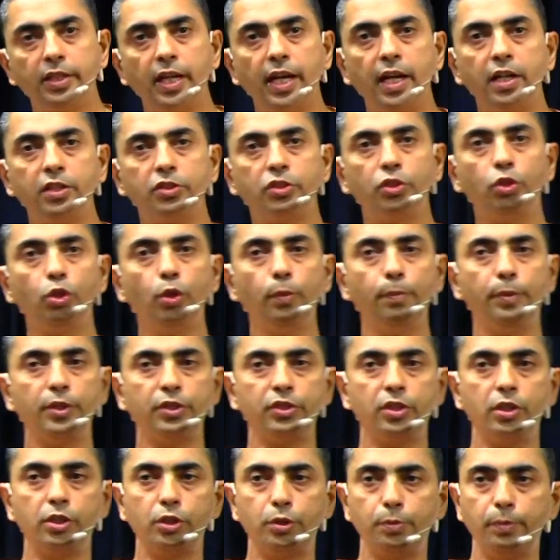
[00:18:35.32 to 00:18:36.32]
desire,
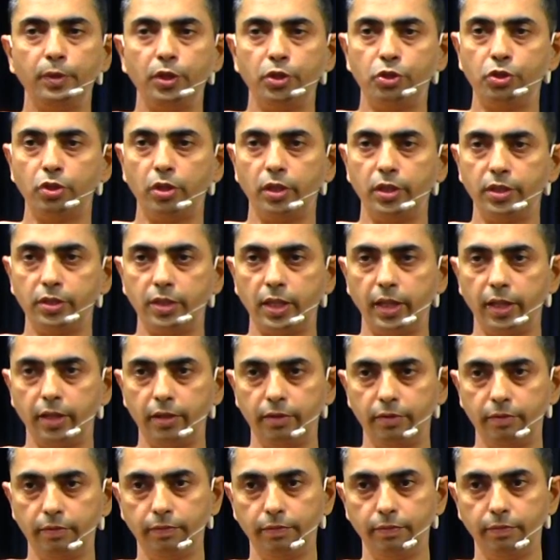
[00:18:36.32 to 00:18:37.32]
0% spiritual desire.